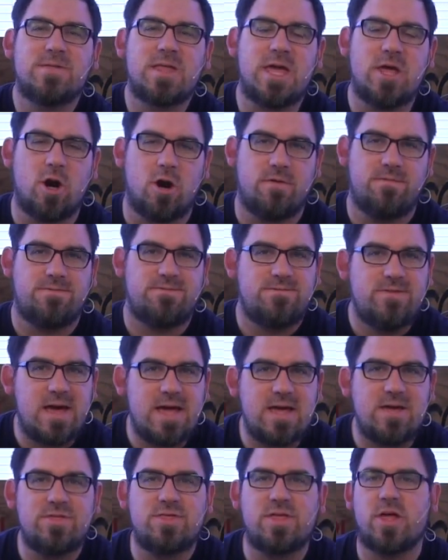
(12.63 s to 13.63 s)
in our
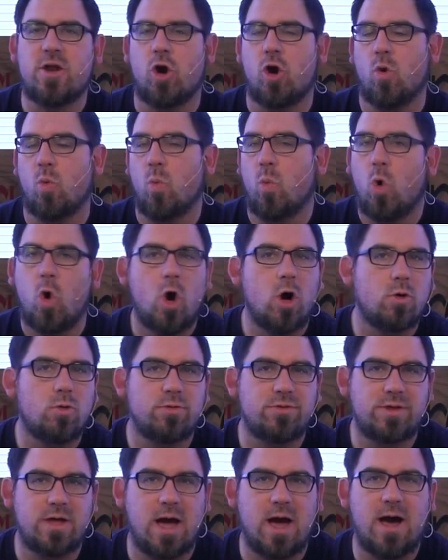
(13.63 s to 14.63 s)
faith and our walk
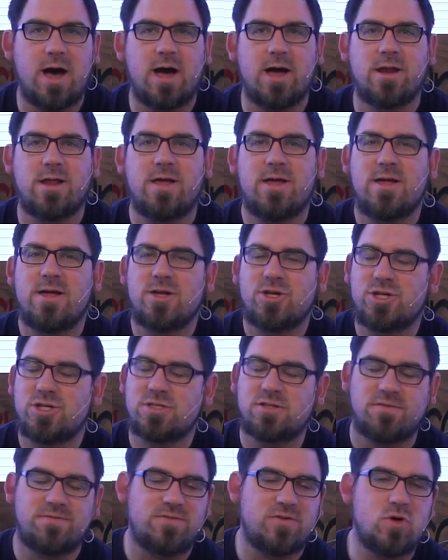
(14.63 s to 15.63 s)
with God,
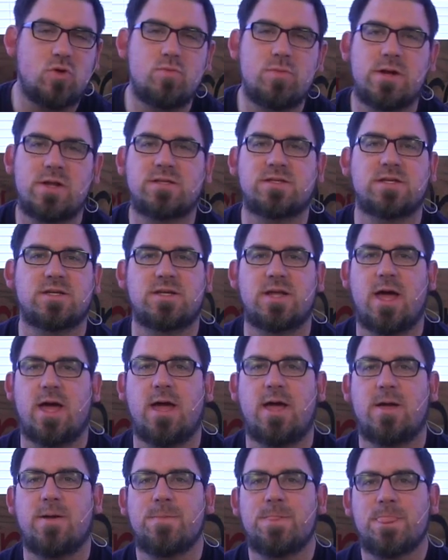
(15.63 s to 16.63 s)
just a few minutes a
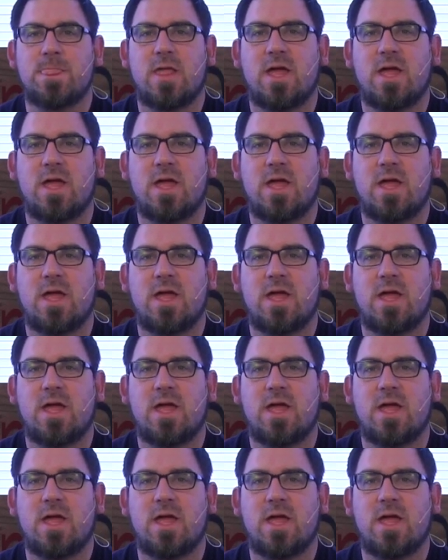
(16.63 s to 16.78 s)
day.